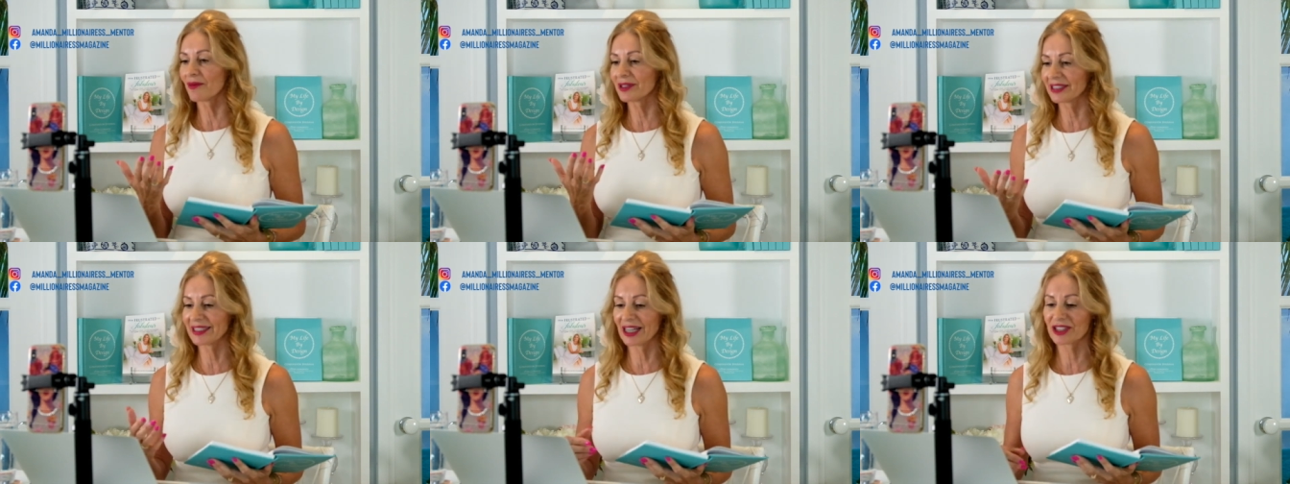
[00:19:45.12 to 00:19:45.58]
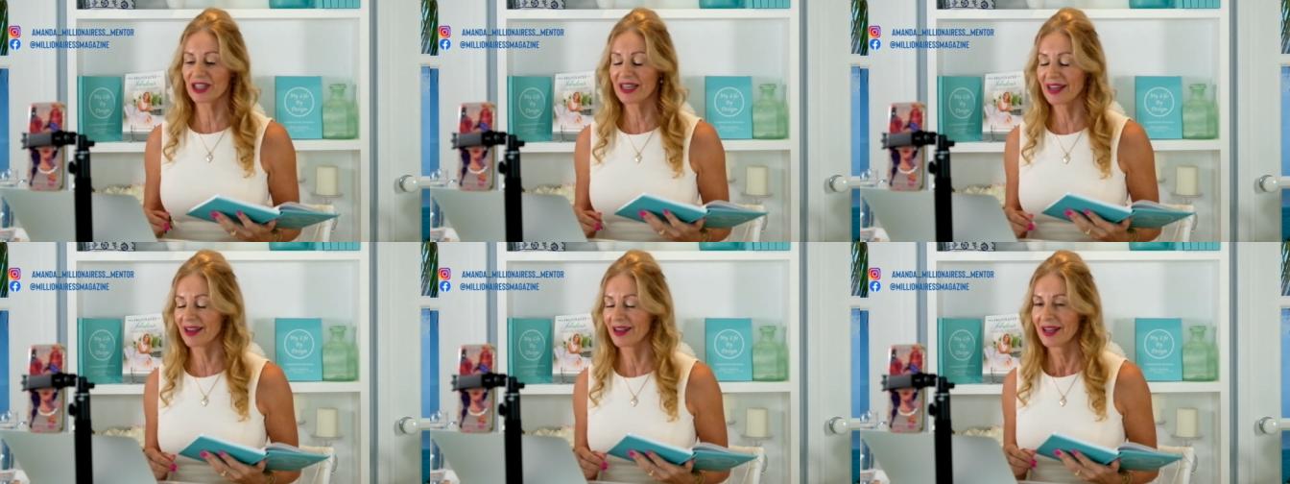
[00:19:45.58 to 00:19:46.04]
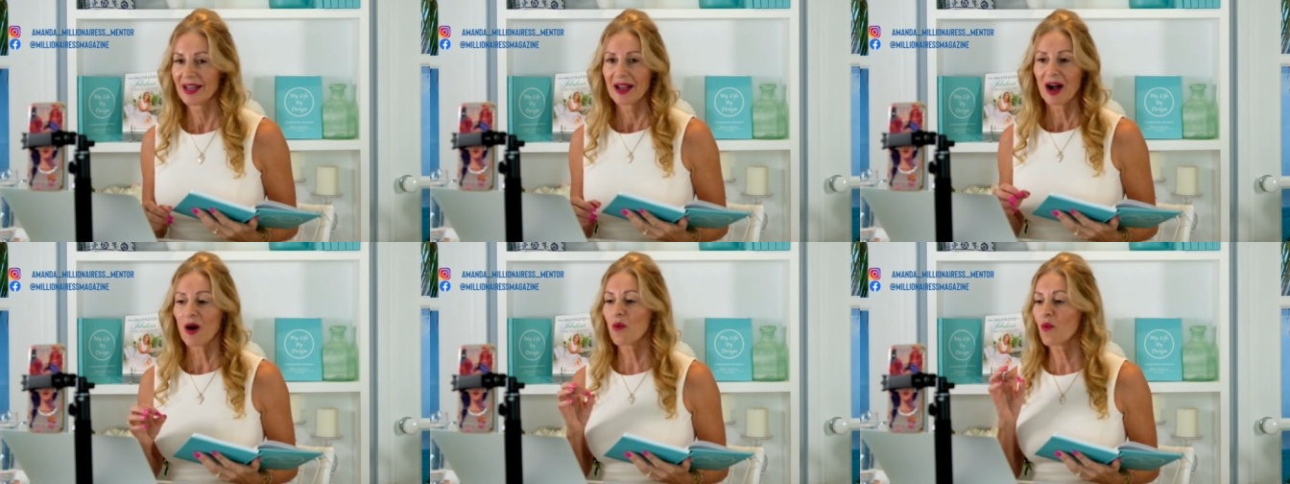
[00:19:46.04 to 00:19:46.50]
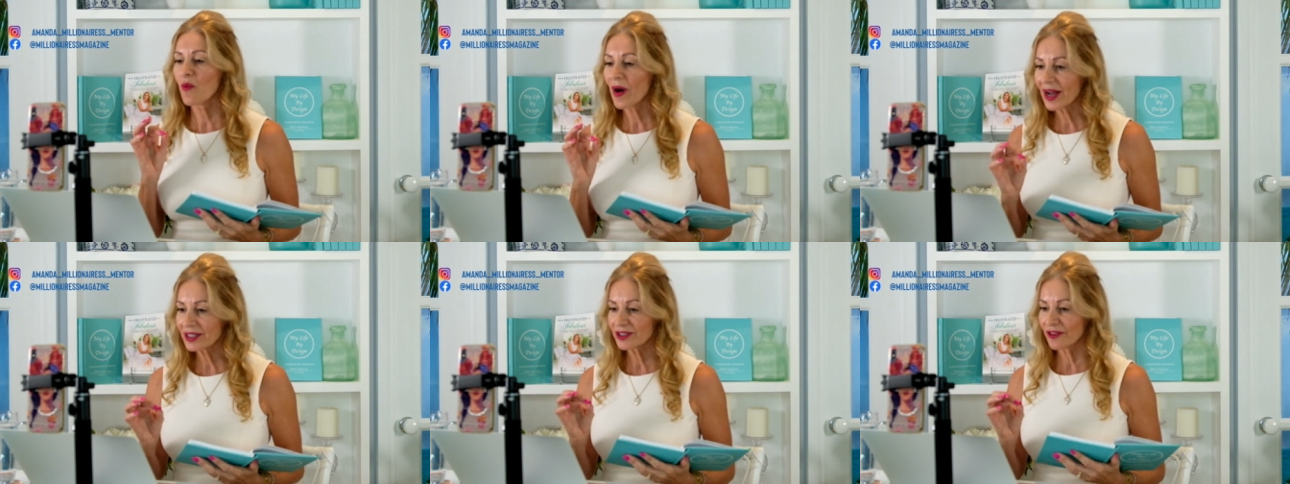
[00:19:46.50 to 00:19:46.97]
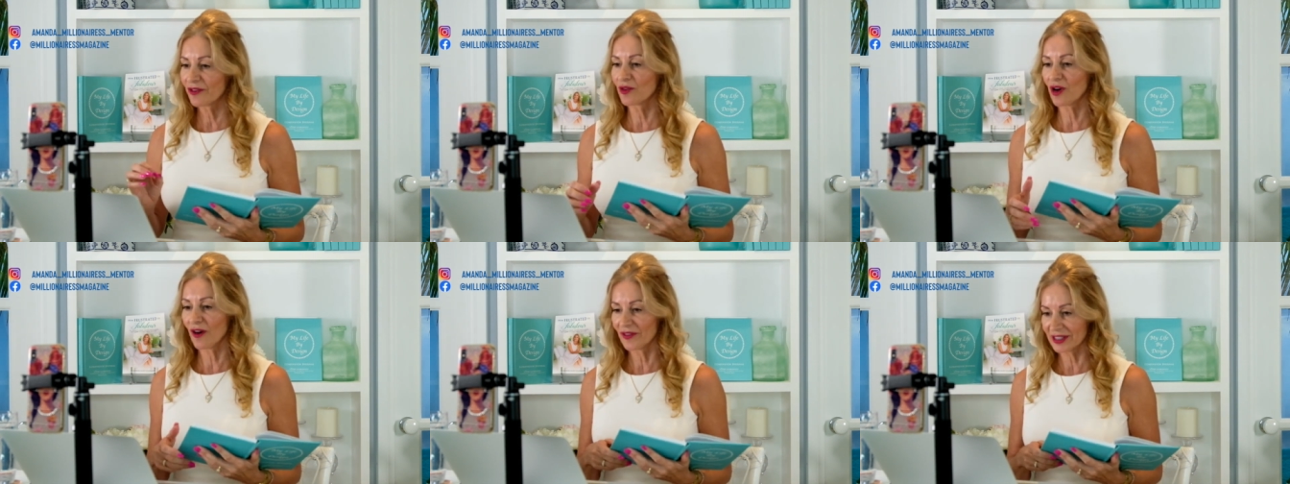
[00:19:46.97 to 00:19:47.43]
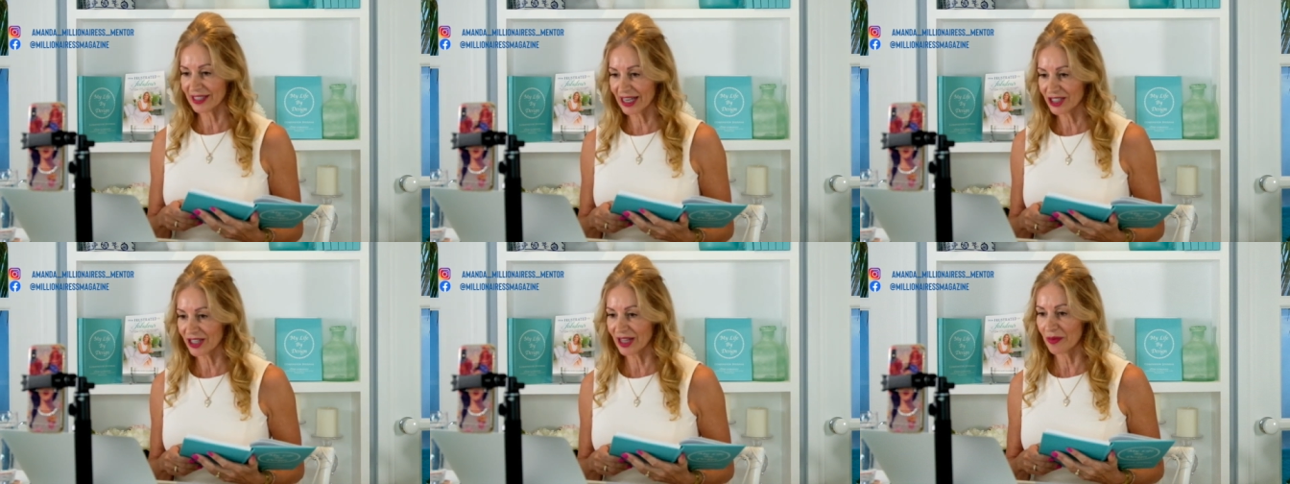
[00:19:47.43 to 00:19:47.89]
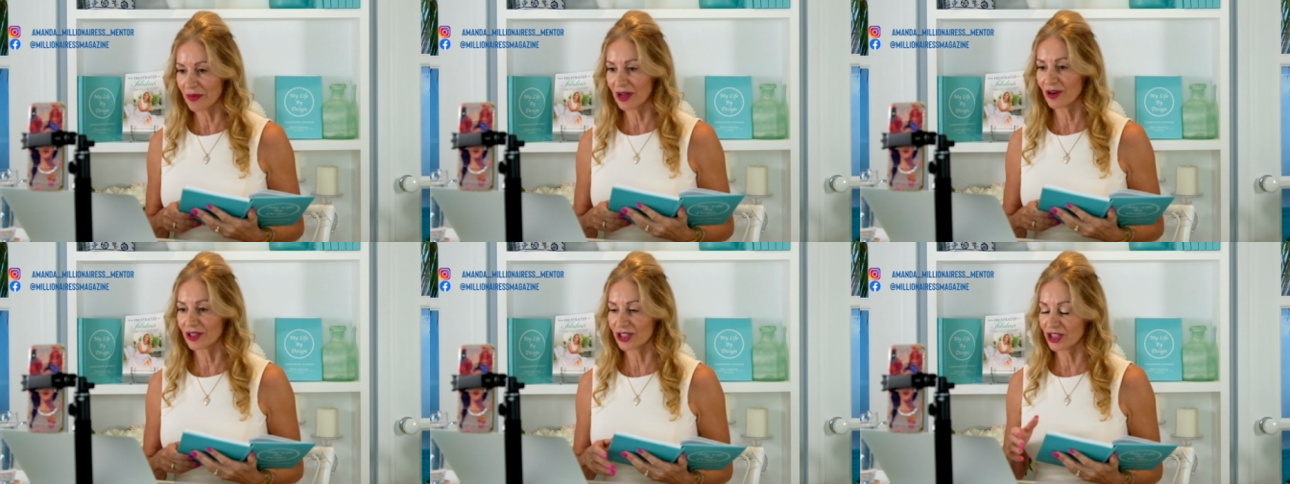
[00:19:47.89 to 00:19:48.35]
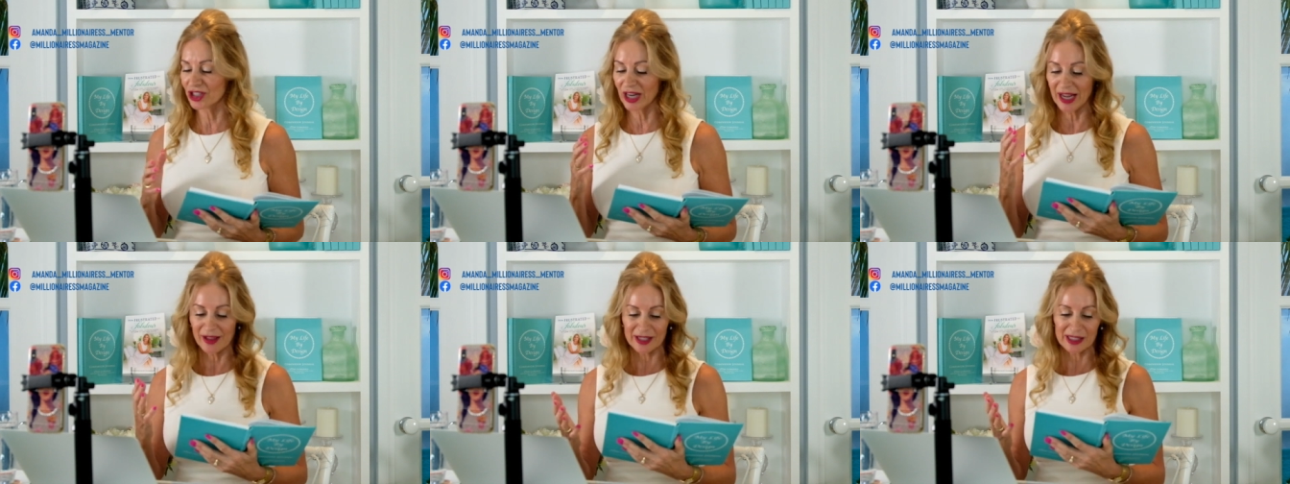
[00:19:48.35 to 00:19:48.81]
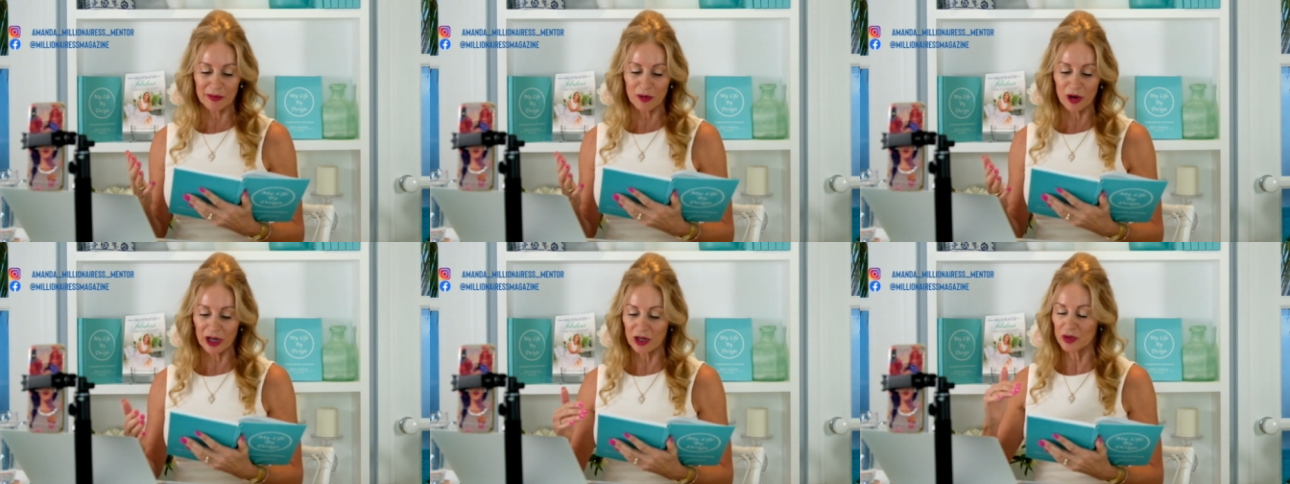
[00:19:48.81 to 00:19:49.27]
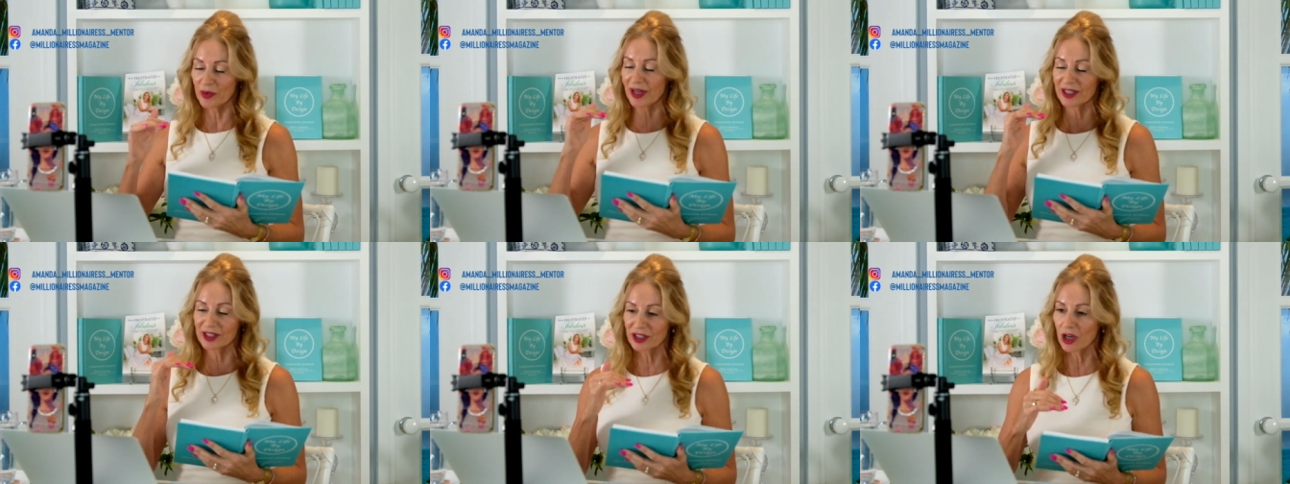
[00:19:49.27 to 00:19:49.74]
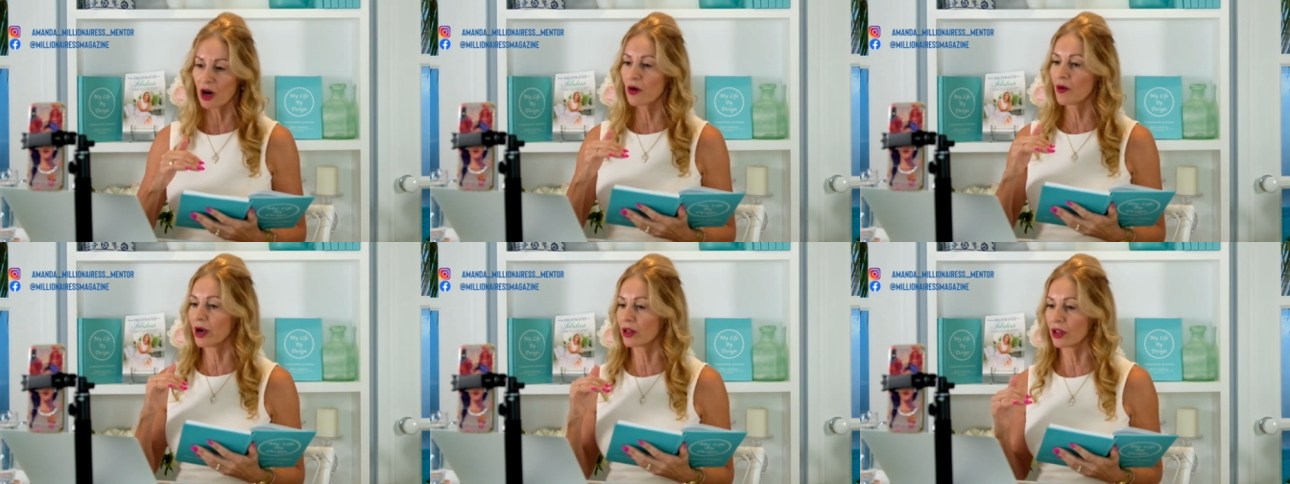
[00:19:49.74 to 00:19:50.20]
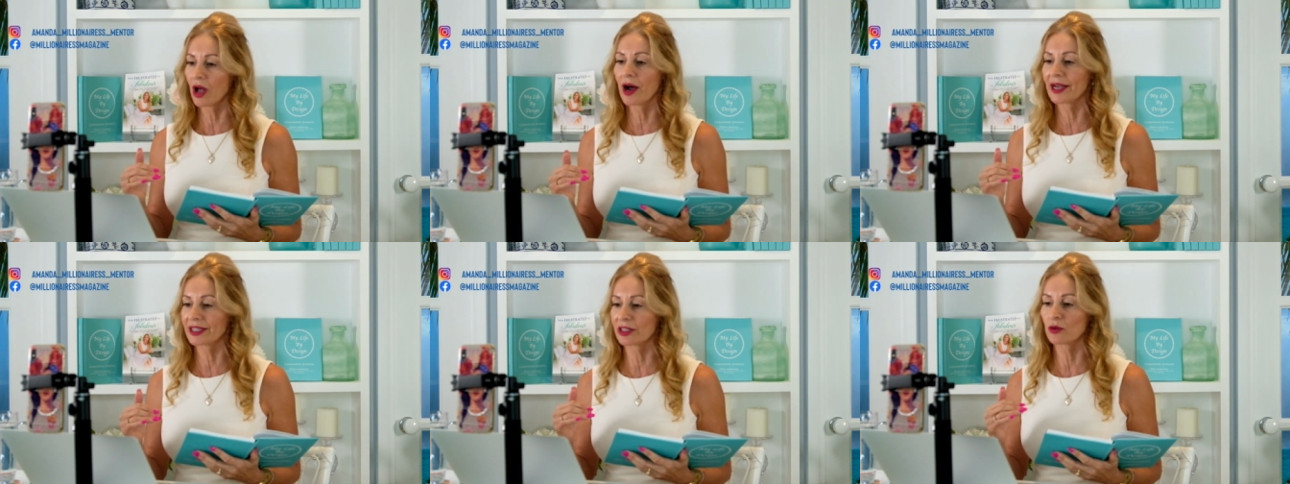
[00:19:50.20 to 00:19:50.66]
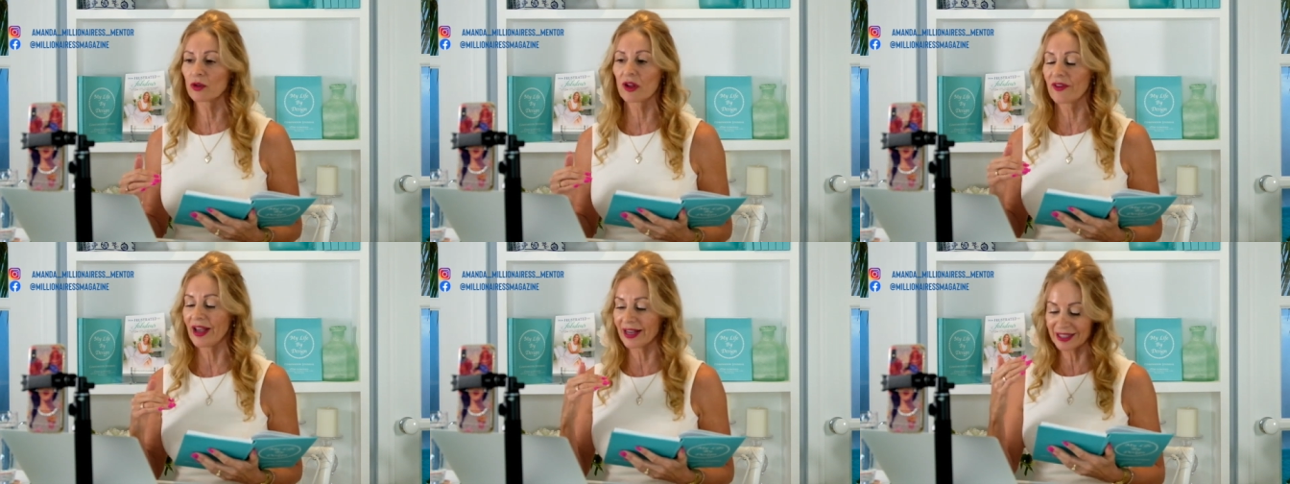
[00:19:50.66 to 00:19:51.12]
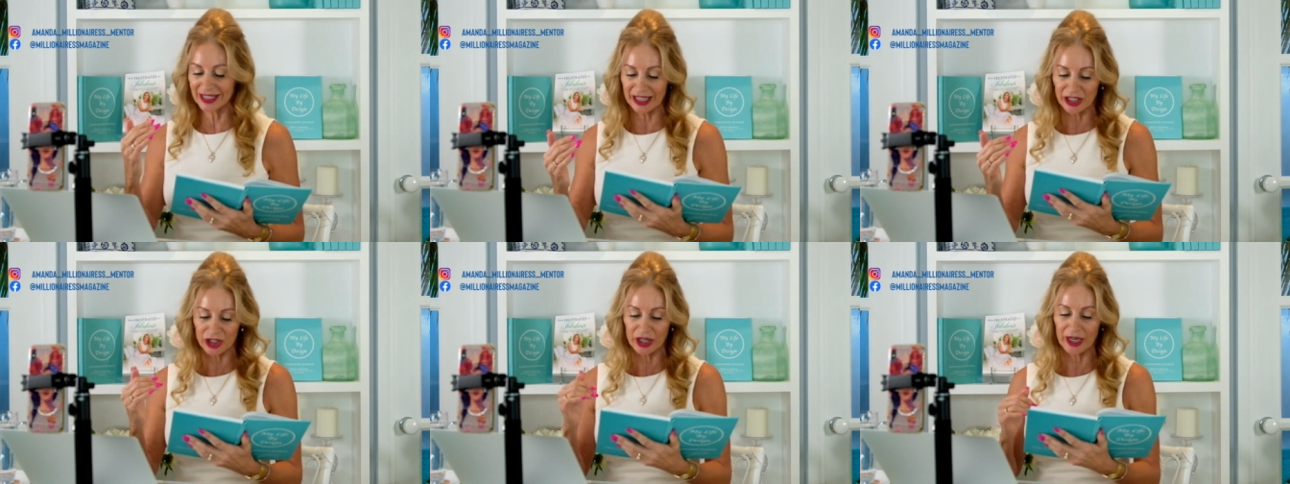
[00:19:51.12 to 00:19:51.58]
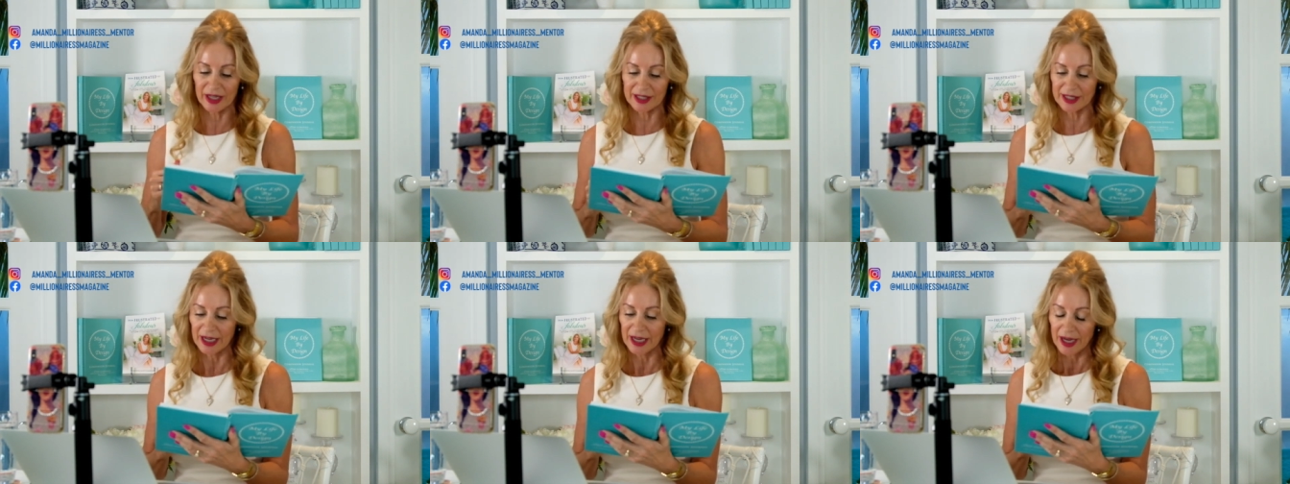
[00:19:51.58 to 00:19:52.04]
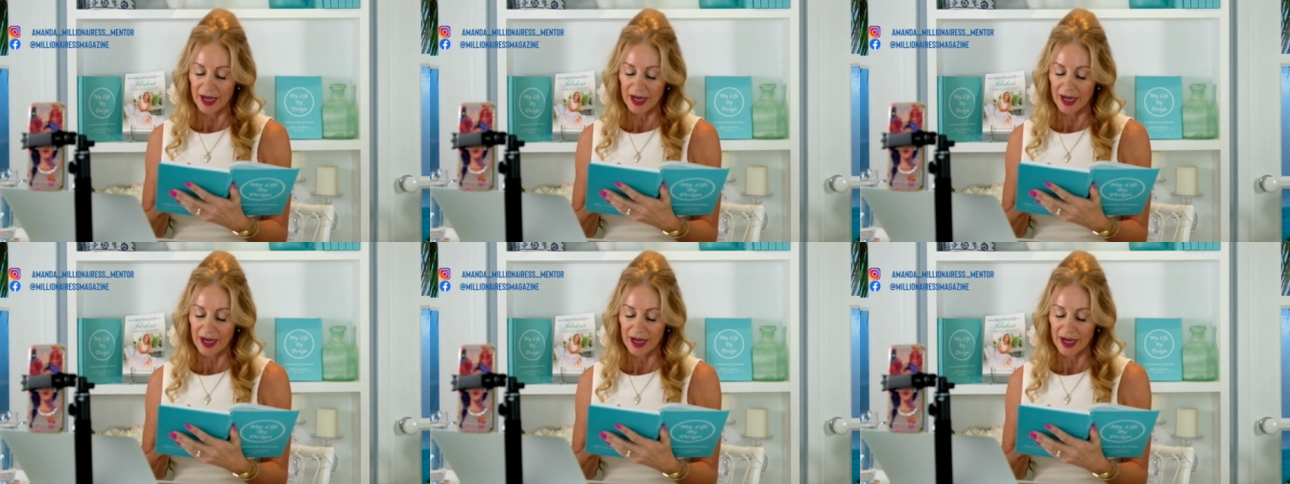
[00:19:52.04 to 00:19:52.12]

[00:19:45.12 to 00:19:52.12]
it was such an, a, a wonderful conversation that we got to share this morning because we are so aligned in all of our teachings.